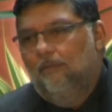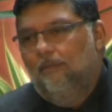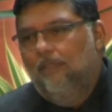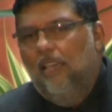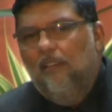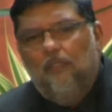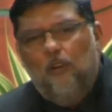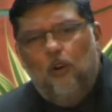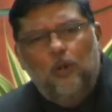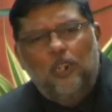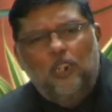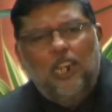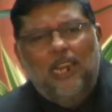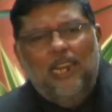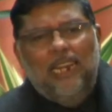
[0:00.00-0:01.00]
Therefore, we
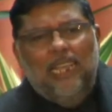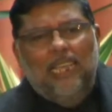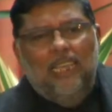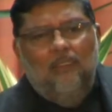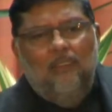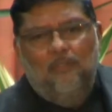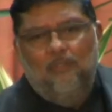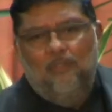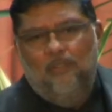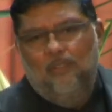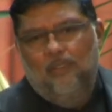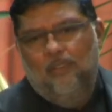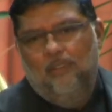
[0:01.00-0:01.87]
shall leave.